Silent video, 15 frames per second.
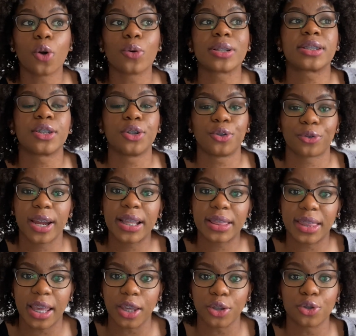it's a great
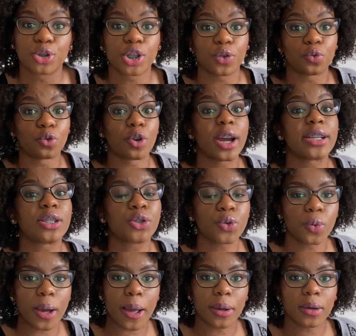thing. You should run
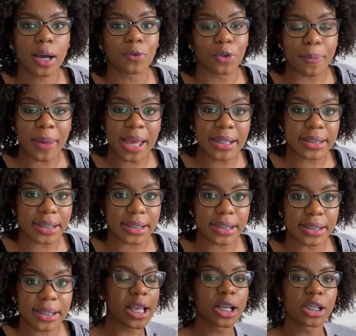to
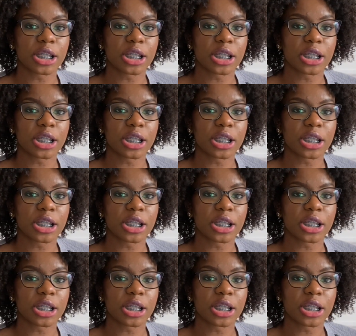repentance.